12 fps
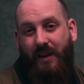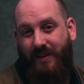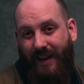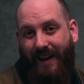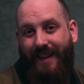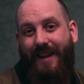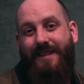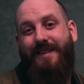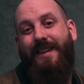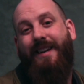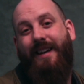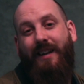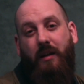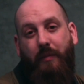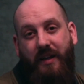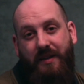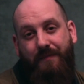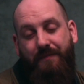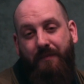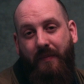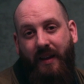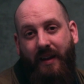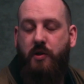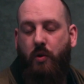So let that sink in a little bit.
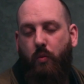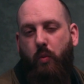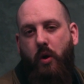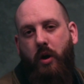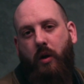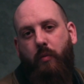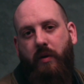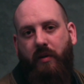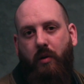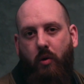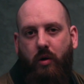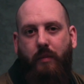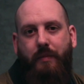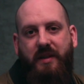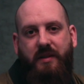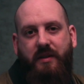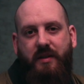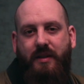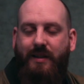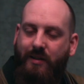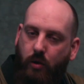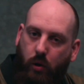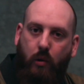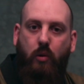So working with local businesses in
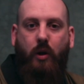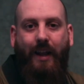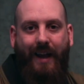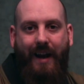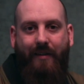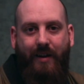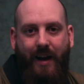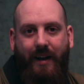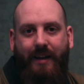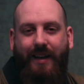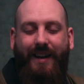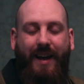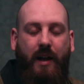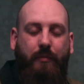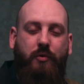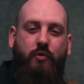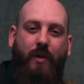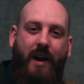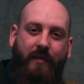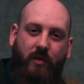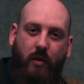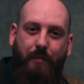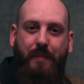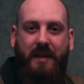your local area can help drive
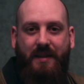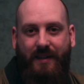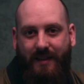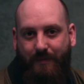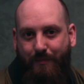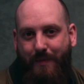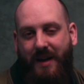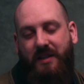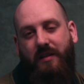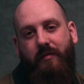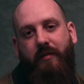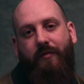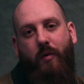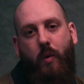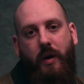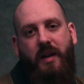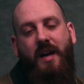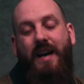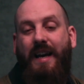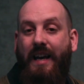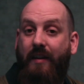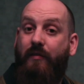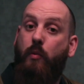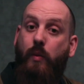your business massively forward
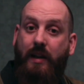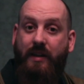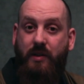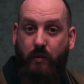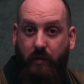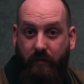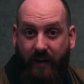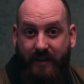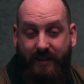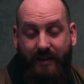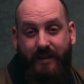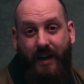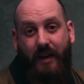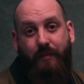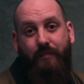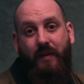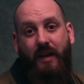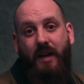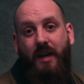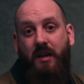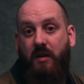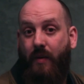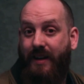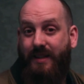if you're willing to invest the time.
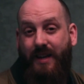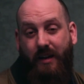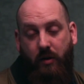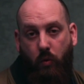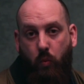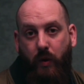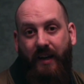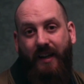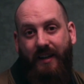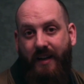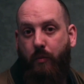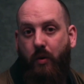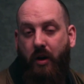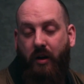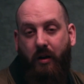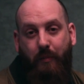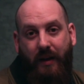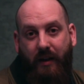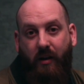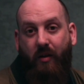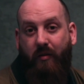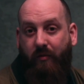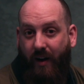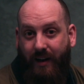Now I attend a weekly networking meeting
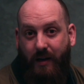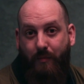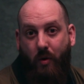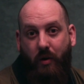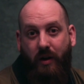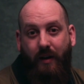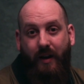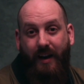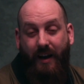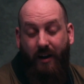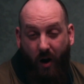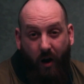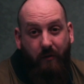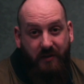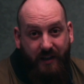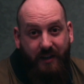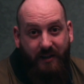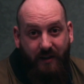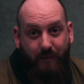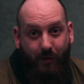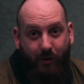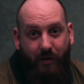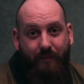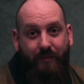on a Friday morning at 6:30 in the
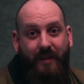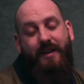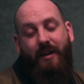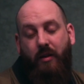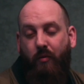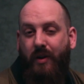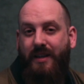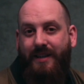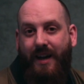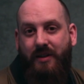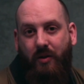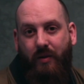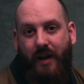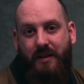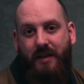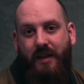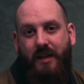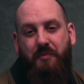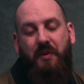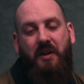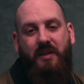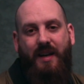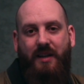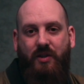morning. Now the reason I do that is
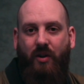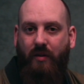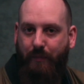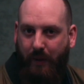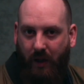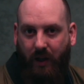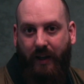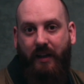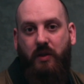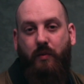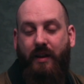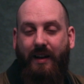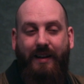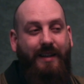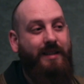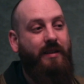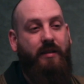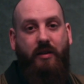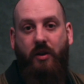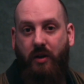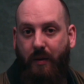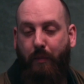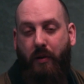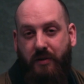because I start to build links with at least
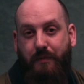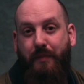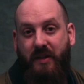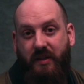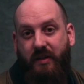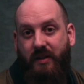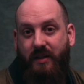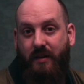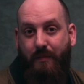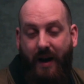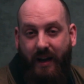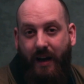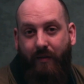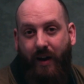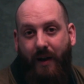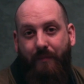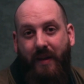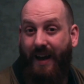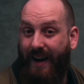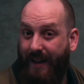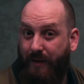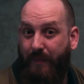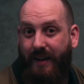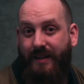30 plus businesses in my area, and
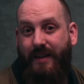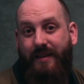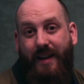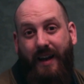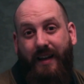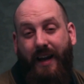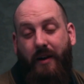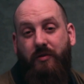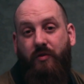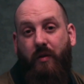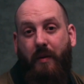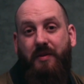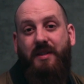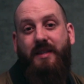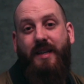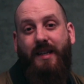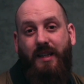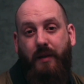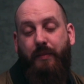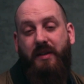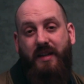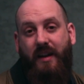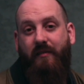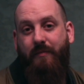at the minute that accounts for about
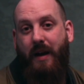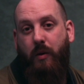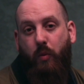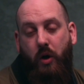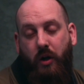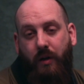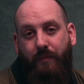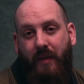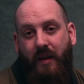60% of my work.